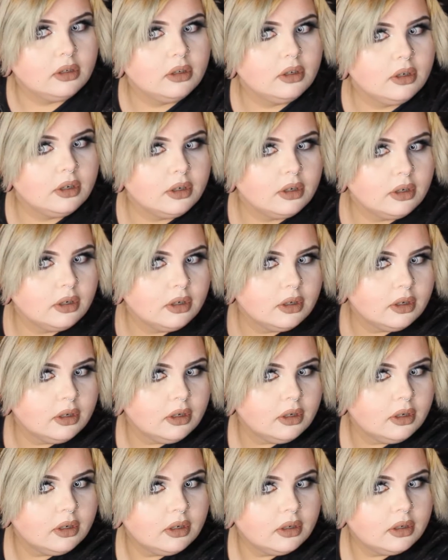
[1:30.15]
her
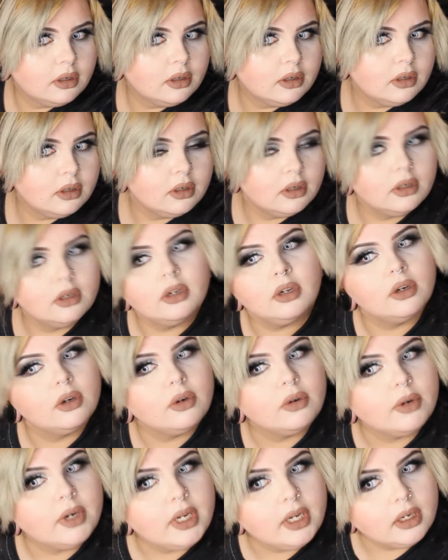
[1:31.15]

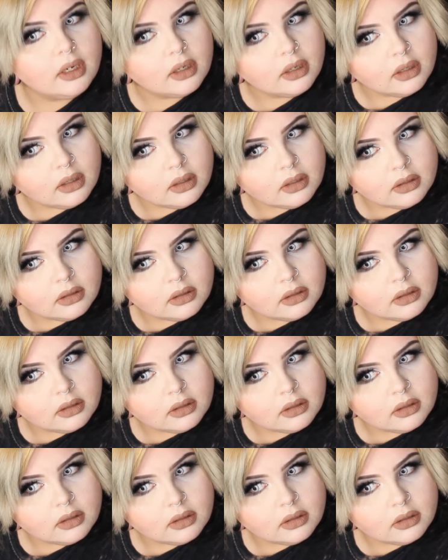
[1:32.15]
green.